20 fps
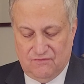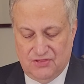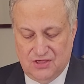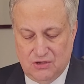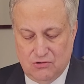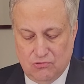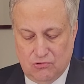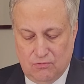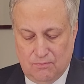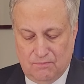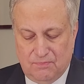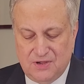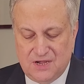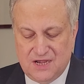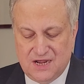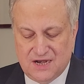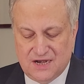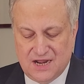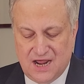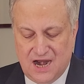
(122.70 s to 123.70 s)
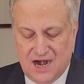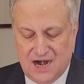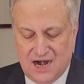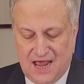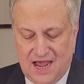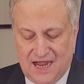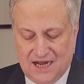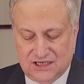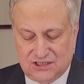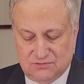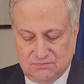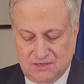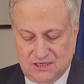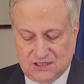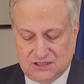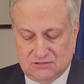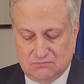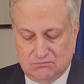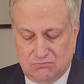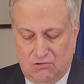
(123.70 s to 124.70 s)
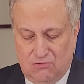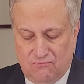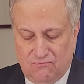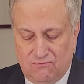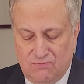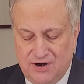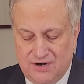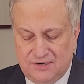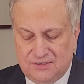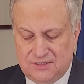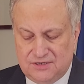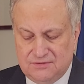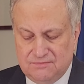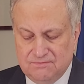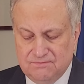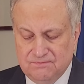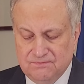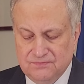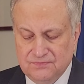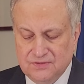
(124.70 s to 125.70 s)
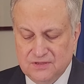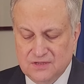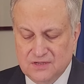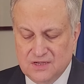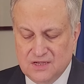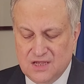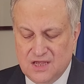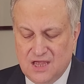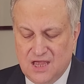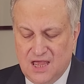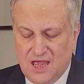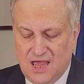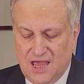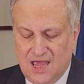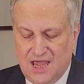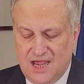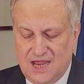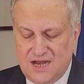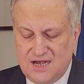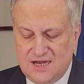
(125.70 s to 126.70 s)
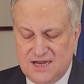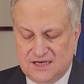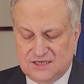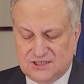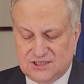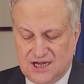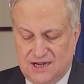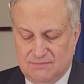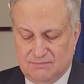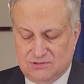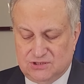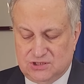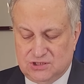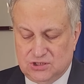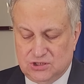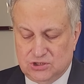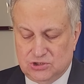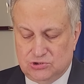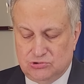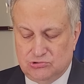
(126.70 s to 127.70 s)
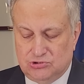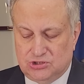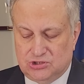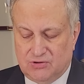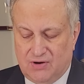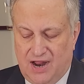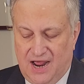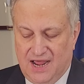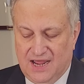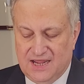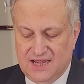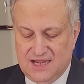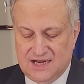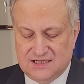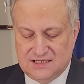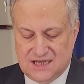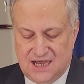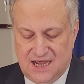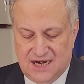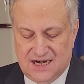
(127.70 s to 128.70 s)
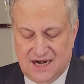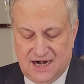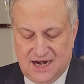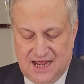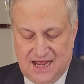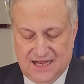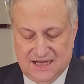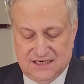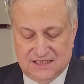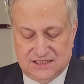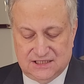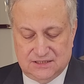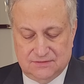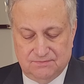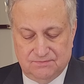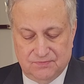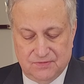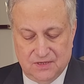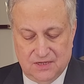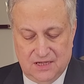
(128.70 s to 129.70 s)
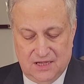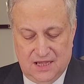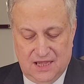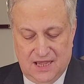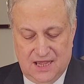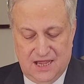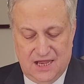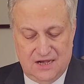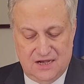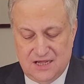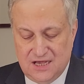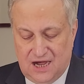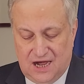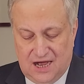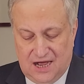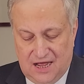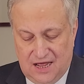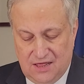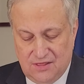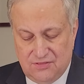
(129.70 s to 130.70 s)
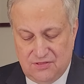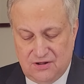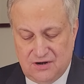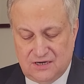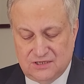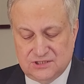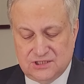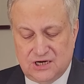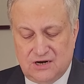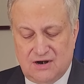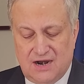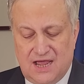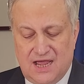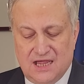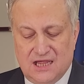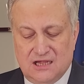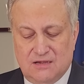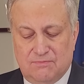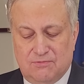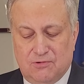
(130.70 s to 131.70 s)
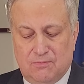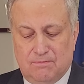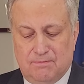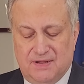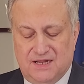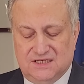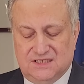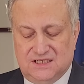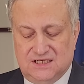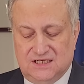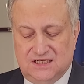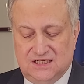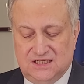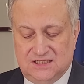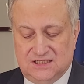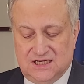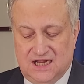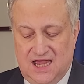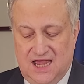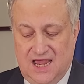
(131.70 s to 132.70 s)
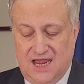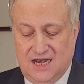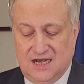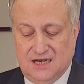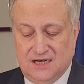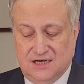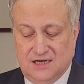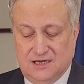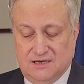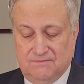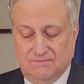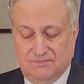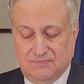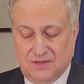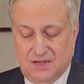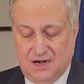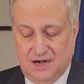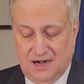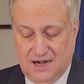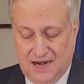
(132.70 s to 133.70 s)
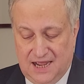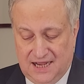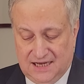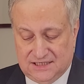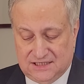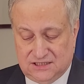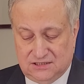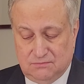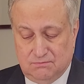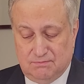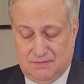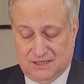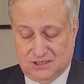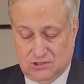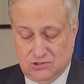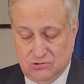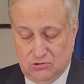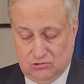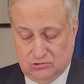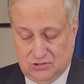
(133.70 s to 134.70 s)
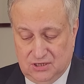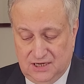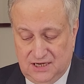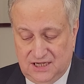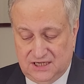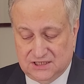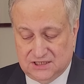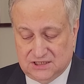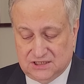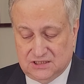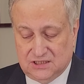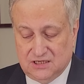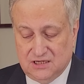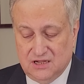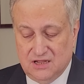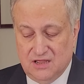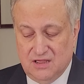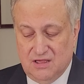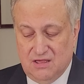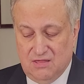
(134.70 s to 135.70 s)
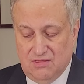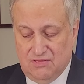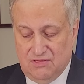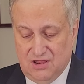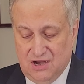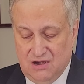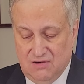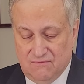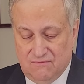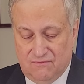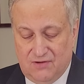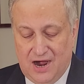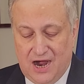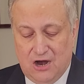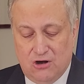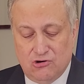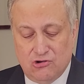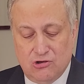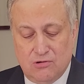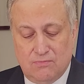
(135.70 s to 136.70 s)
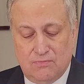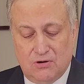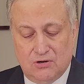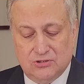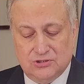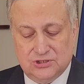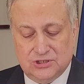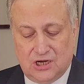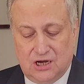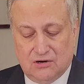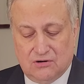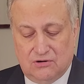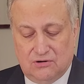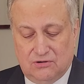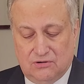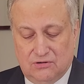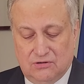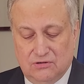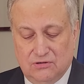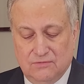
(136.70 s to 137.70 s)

the European Enlightenment movement, any attempt to try and analyze any other underlying propensities, and, last but not least, the invariable succor